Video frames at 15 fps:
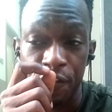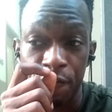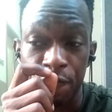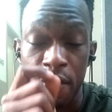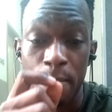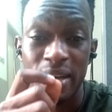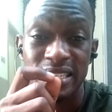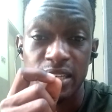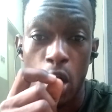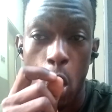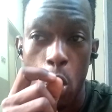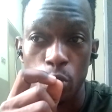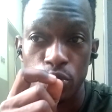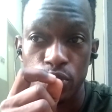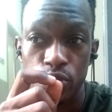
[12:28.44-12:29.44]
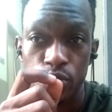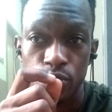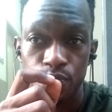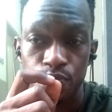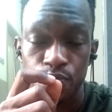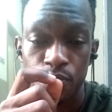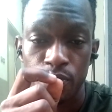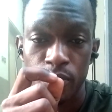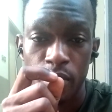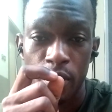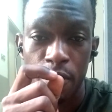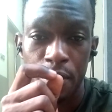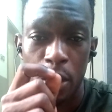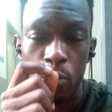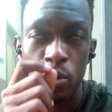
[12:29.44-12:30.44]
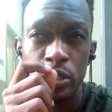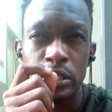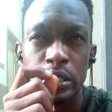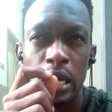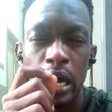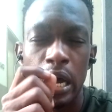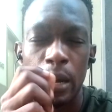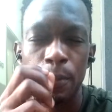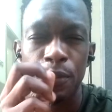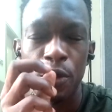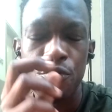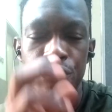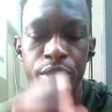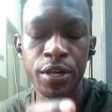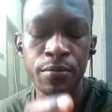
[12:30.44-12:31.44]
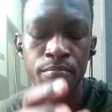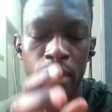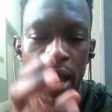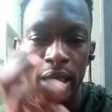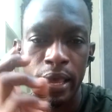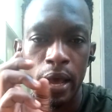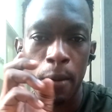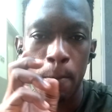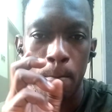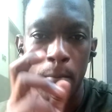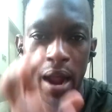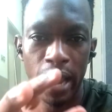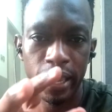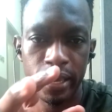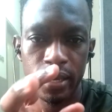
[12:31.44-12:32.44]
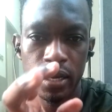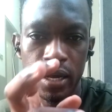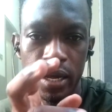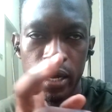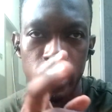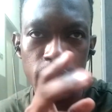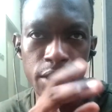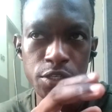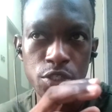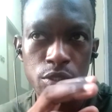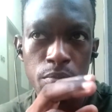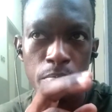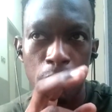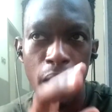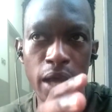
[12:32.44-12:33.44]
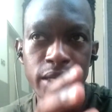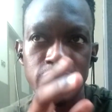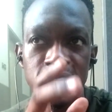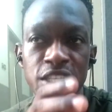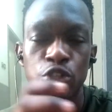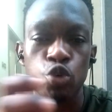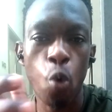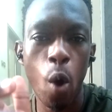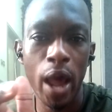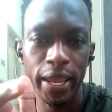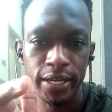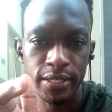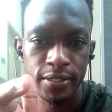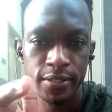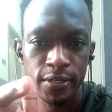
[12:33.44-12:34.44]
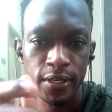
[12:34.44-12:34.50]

famous quotes that was written by Mark T. Twain.